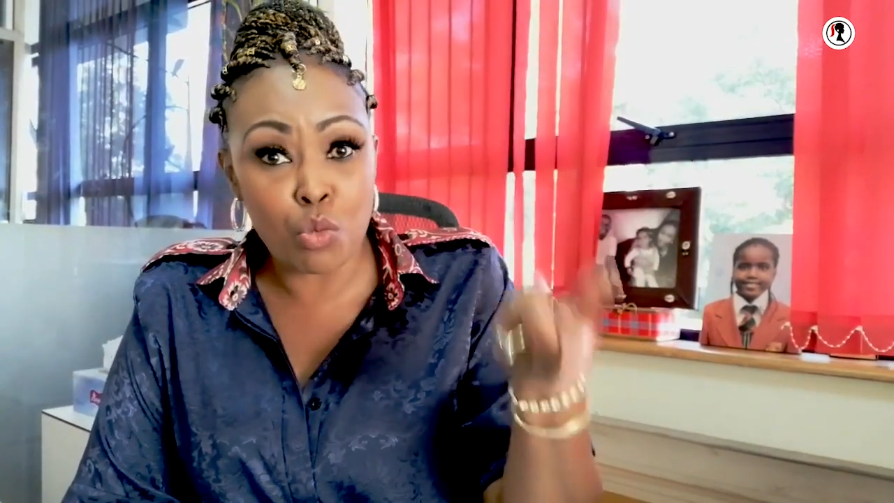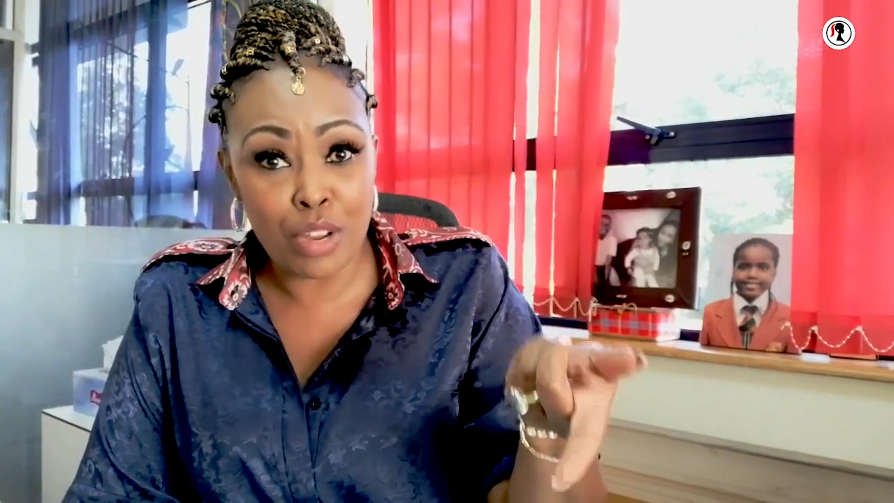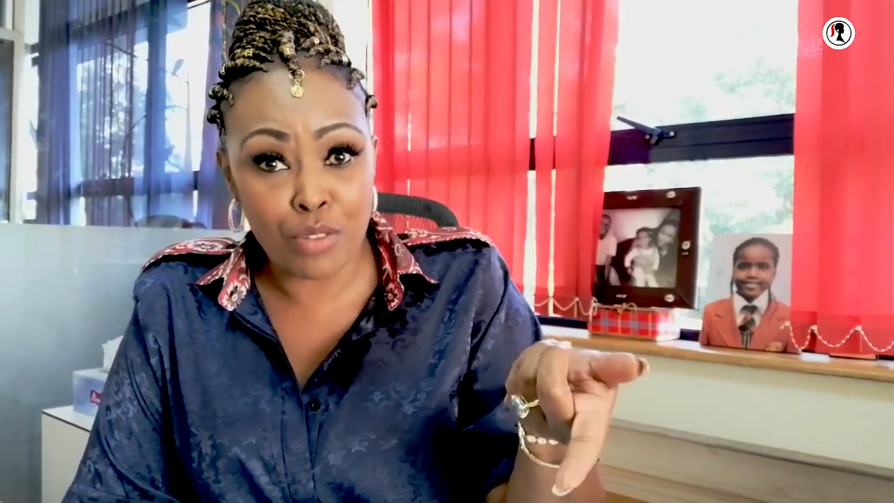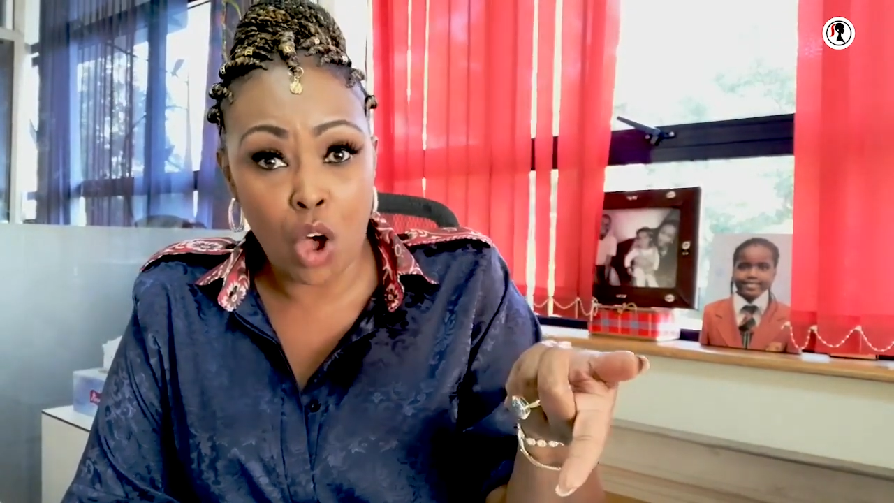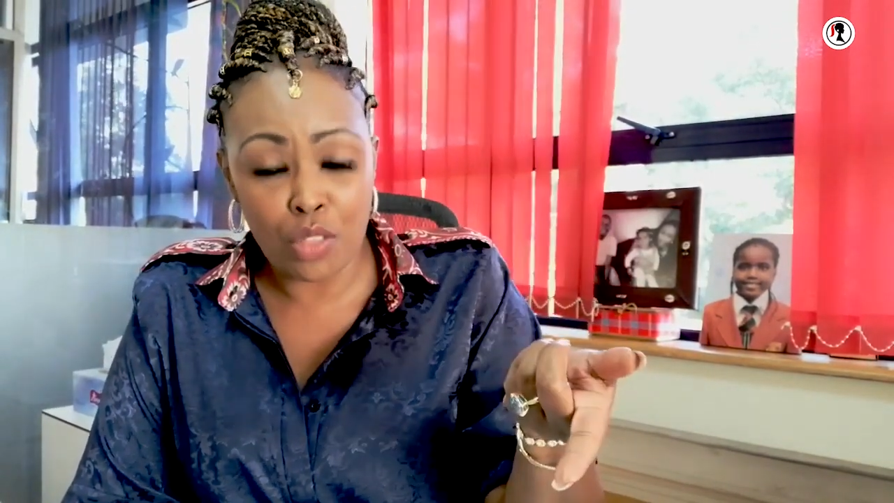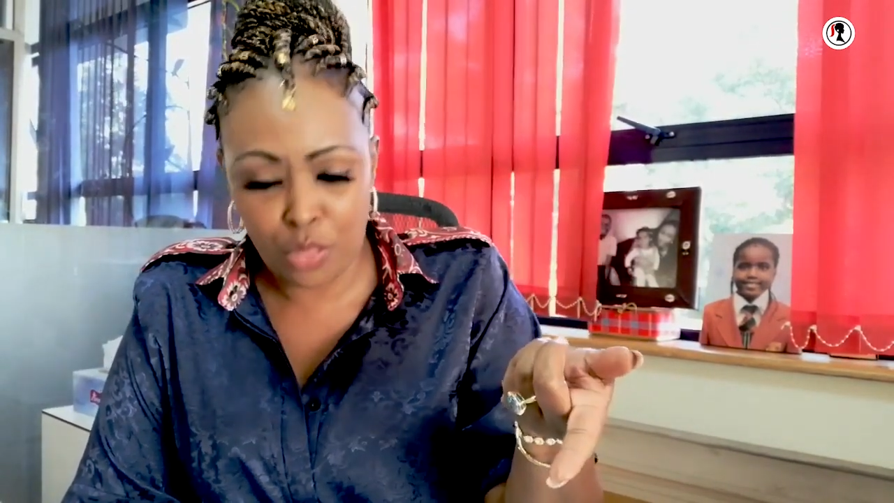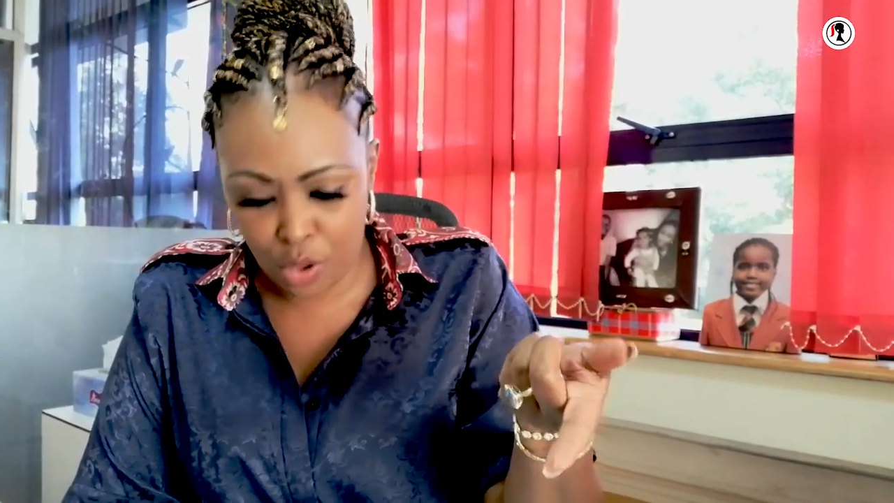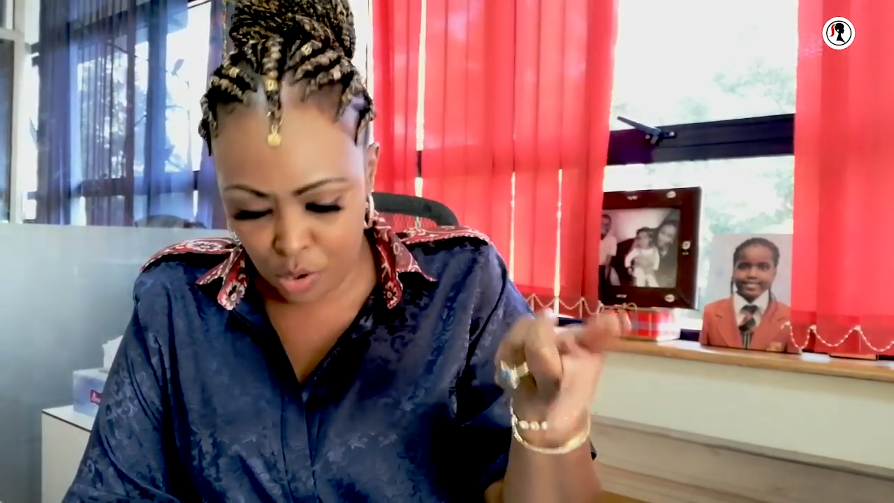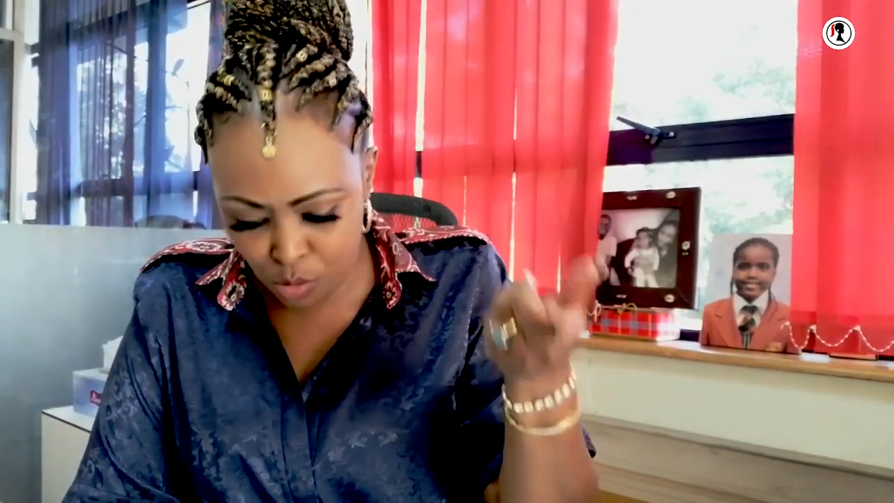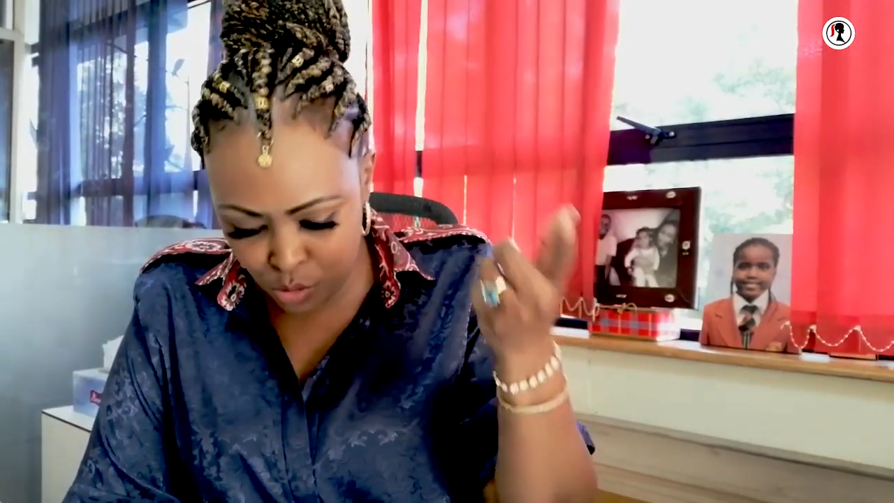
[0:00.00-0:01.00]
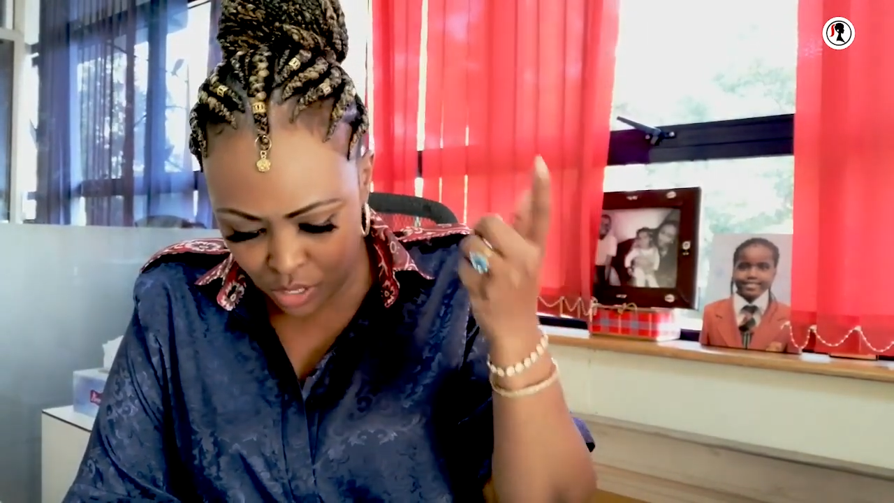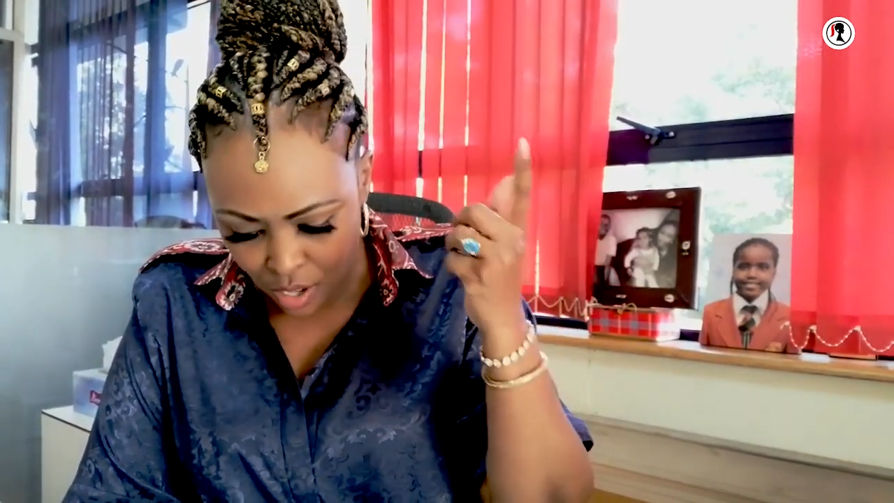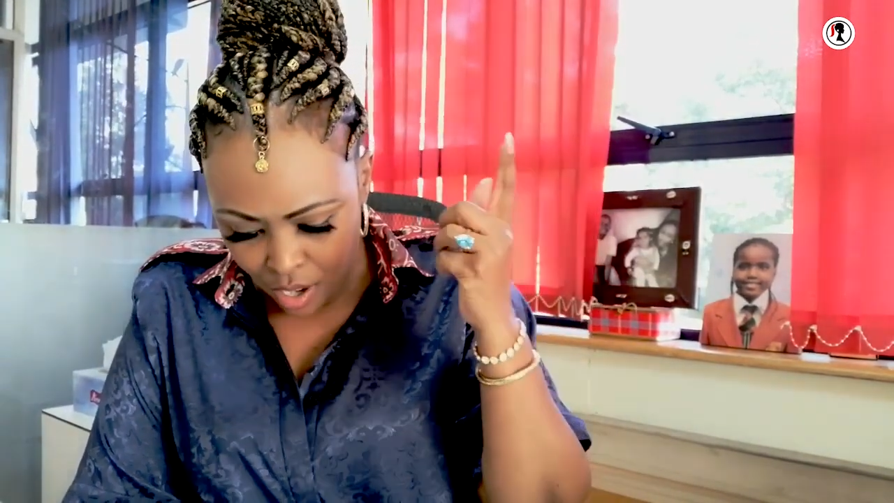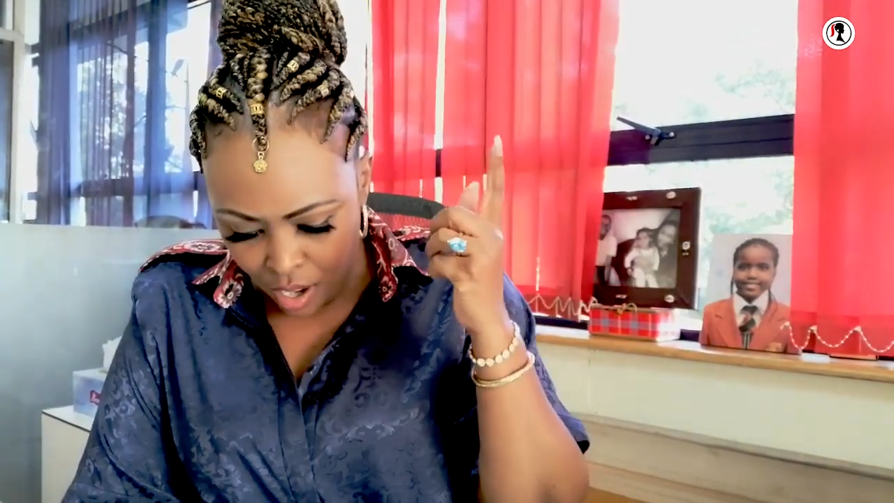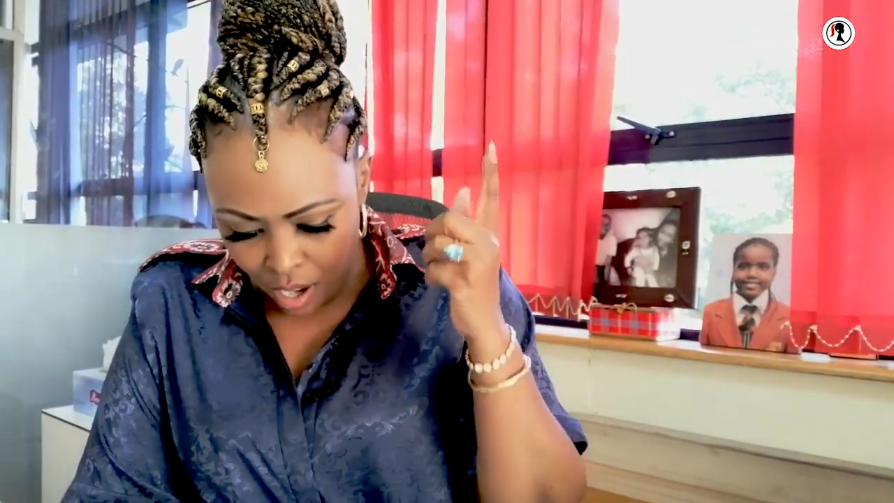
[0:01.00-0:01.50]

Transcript: we got those.